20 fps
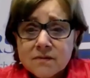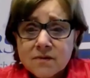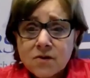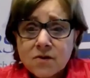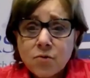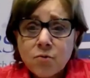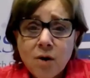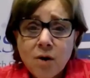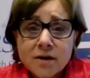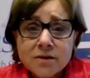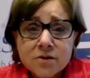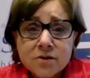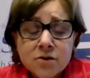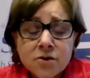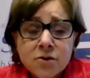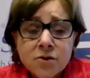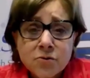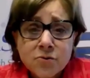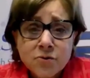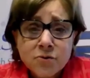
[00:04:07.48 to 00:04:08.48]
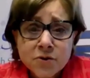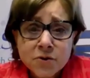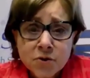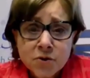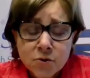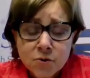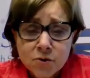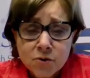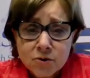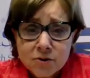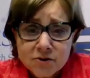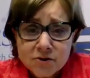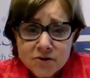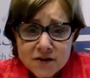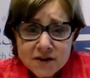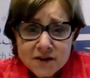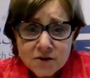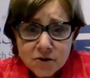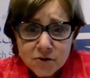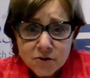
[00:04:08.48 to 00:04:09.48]
You want two schools
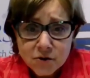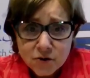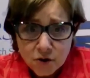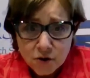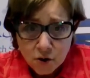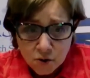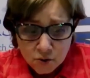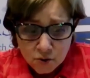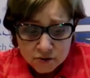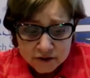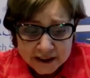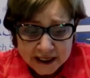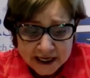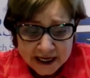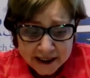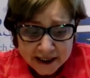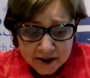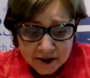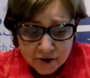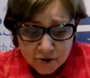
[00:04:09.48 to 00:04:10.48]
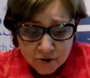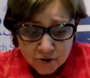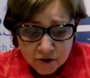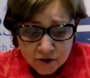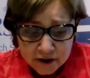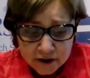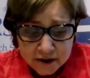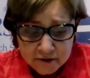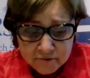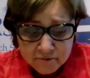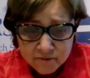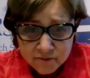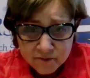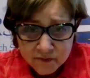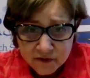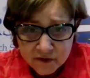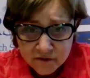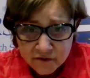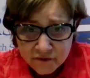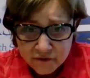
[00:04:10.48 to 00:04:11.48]
in your gold category,
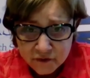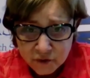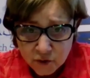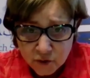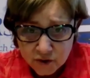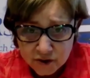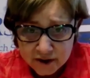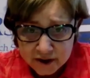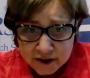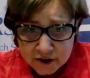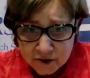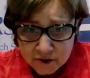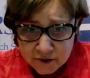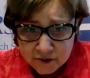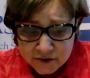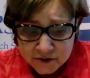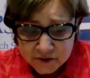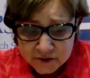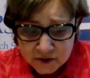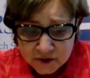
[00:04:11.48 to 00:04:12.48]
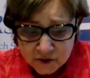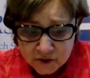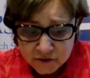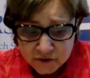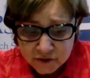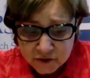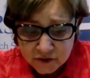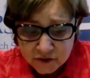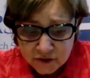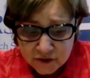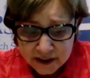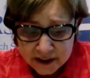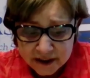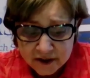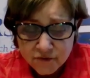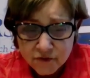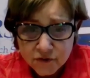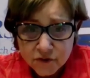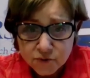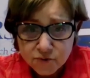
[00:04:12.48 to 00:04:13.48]
four in your silver,
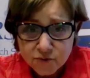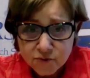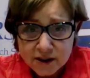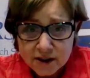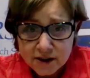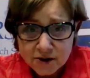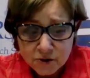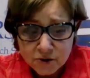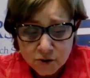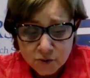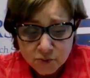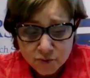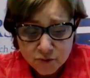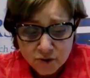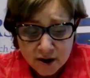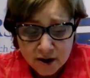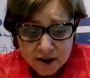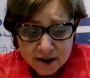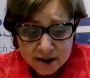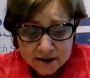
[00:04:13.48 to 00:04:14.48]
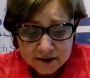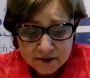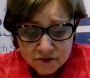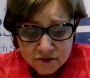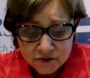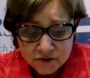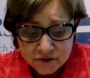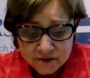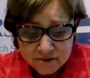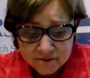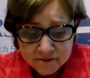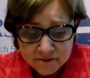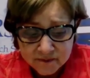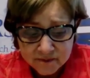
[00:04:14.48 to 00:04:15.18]
and three in your bronze.